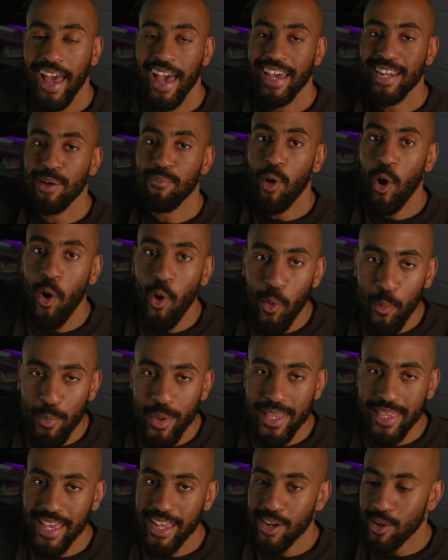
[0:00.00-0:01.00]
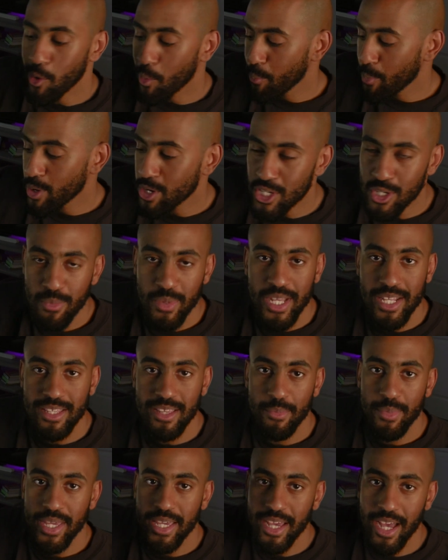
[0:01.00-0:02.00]
And I'm hoping that it'll push me
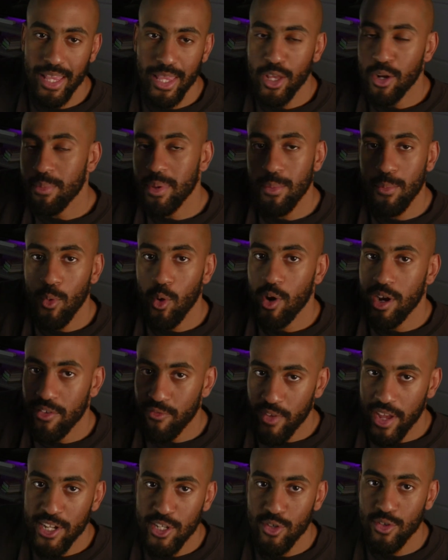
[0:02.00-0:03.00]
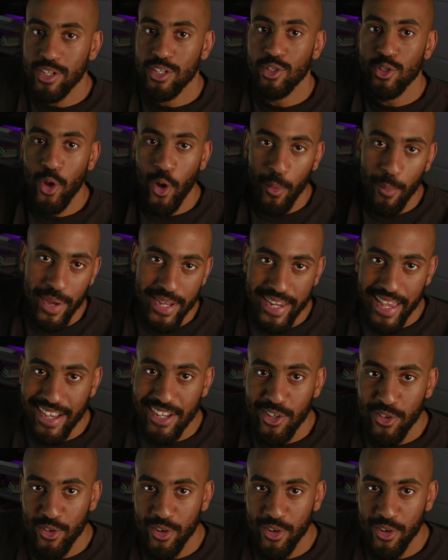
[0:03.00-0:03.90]
to be a little bit more adventurous on my next